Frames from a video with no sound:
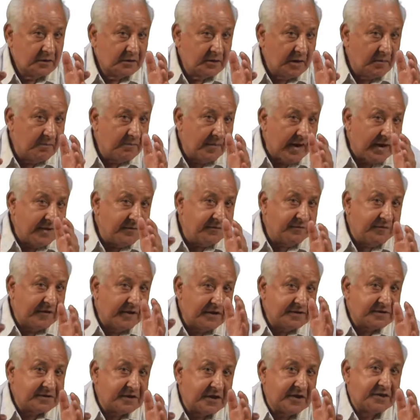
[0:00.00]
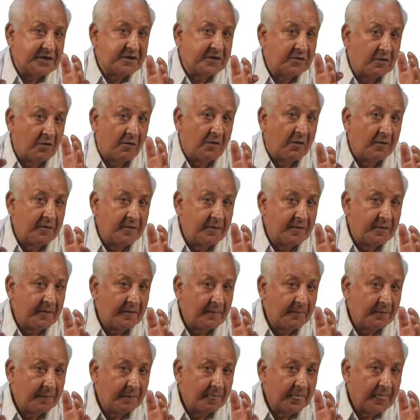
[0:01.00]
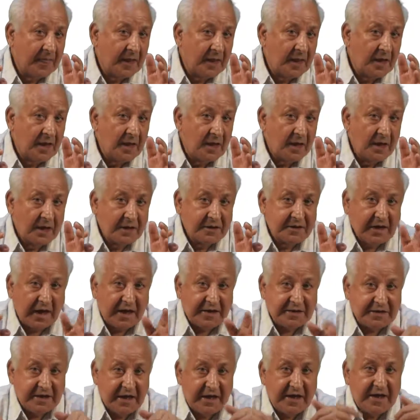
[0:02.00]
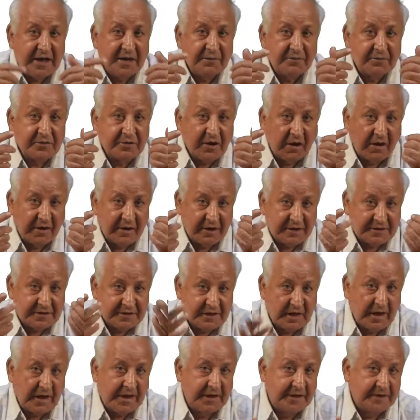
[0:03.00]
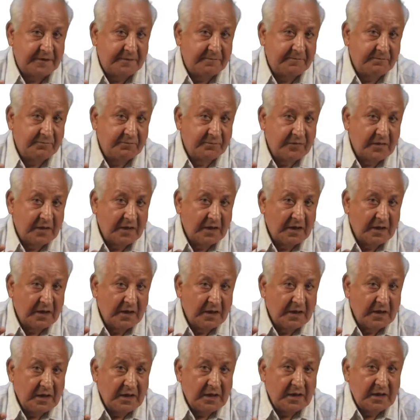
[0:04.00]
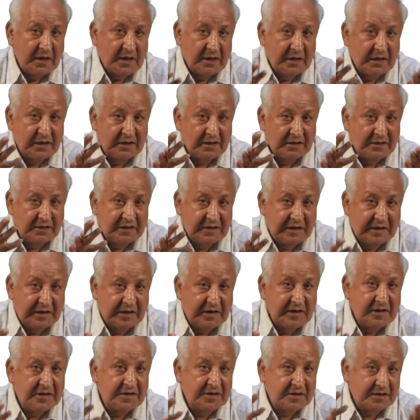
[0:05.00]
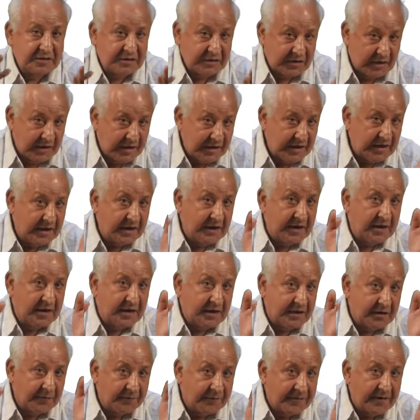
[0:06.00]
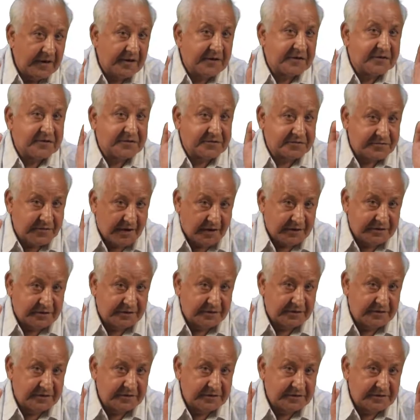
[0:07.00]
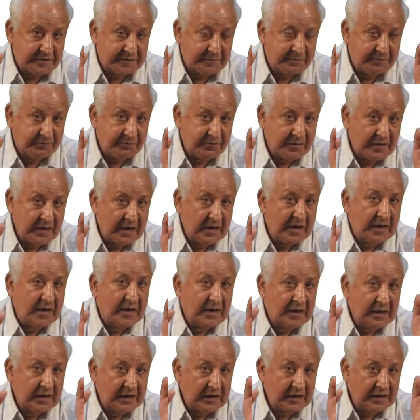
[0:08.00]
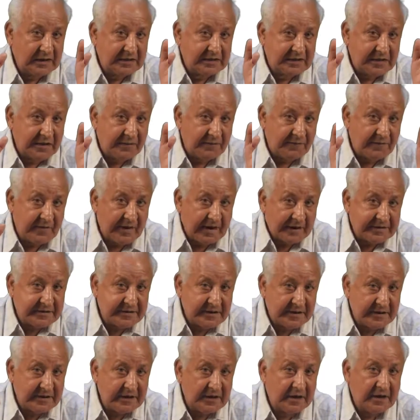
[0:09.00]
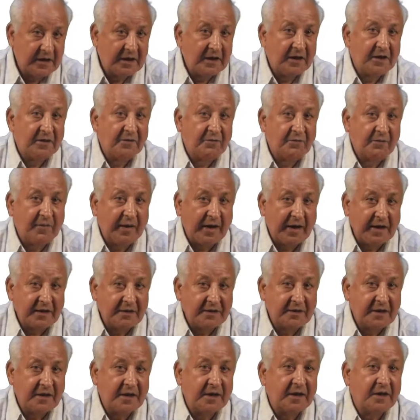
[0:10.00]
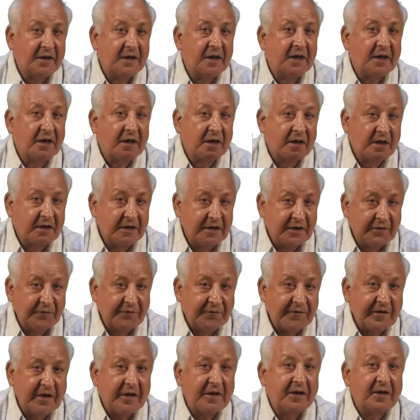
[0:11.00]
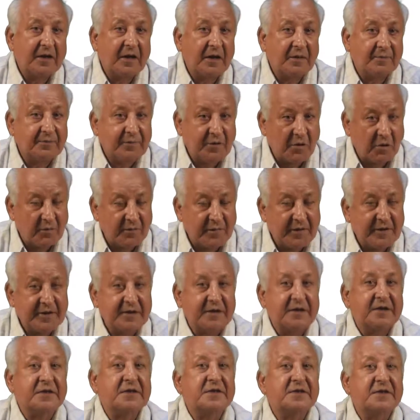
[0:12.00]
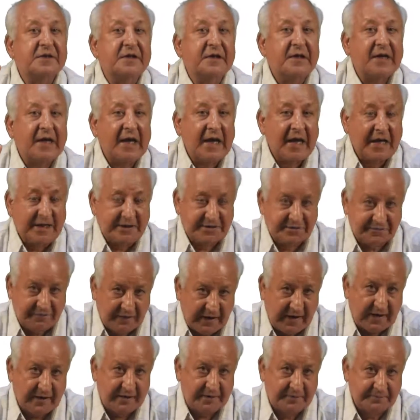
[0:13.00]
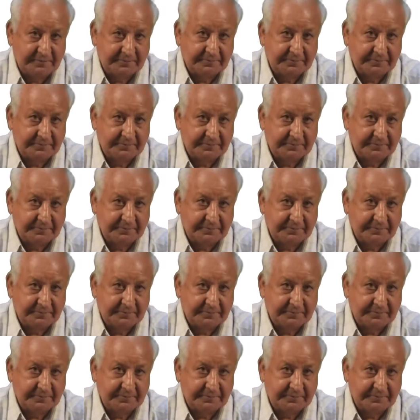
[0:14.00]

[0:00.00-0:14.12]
The manifestation of titanium dioxide in these three different structures is reflected by their different properties as well.